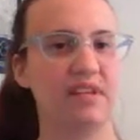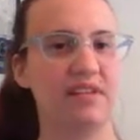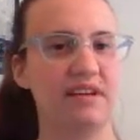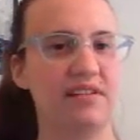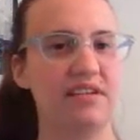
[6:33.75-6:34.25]

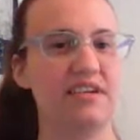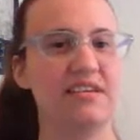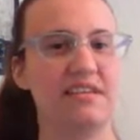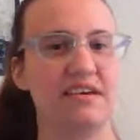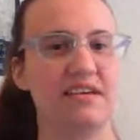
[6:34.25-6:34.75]
There
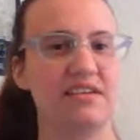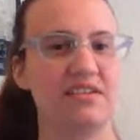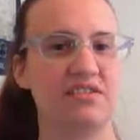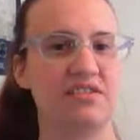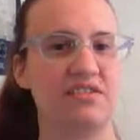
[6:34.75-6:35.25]
is a
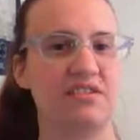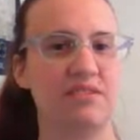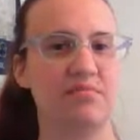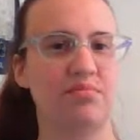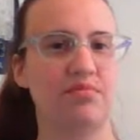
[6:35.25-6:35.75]
certain
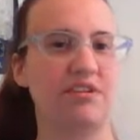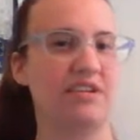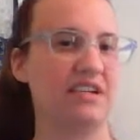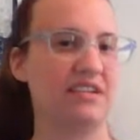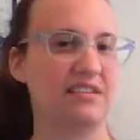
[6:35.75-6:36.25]

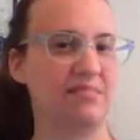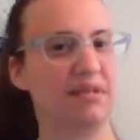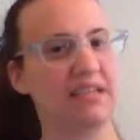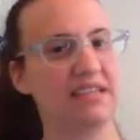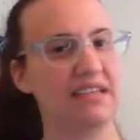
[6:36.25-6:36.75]

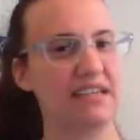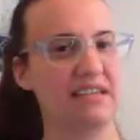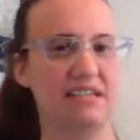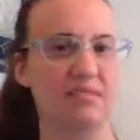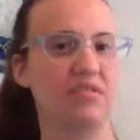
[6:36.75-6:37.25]
predictability
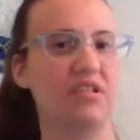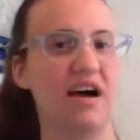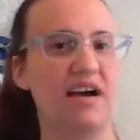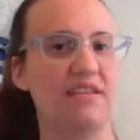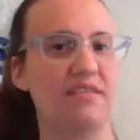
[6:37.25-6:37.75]
to the
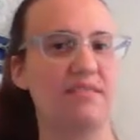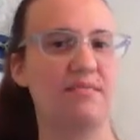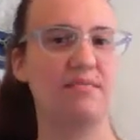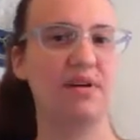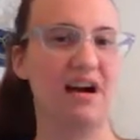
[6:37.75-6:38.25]
plot,
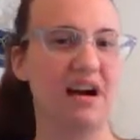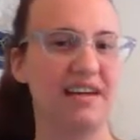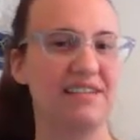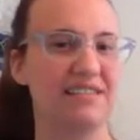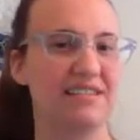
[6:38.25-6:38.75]
but
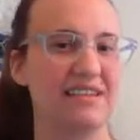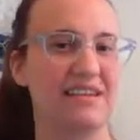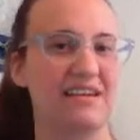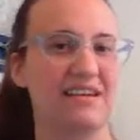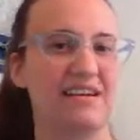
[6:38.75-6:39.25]

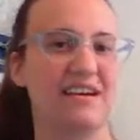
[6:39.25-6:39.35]
honestly,